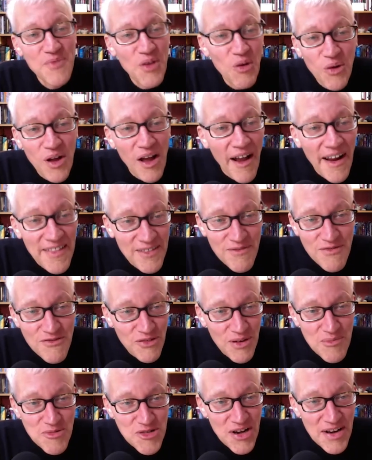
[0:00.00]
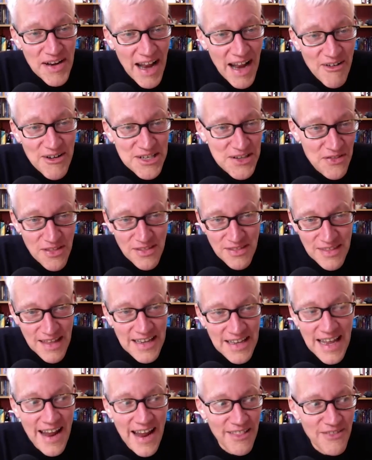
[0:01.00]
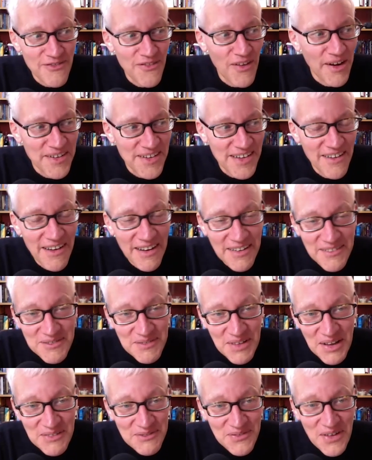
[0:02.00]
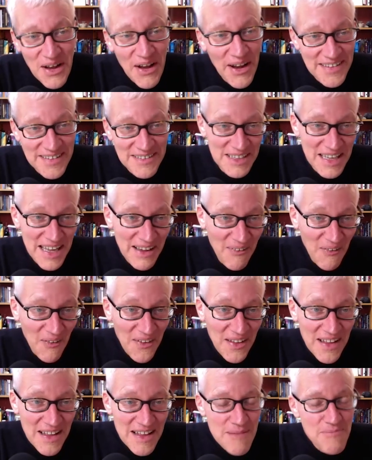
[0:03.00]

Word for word: all kinds of scriptural inheritance that said, yeah, it's fine to go out and fight and kill.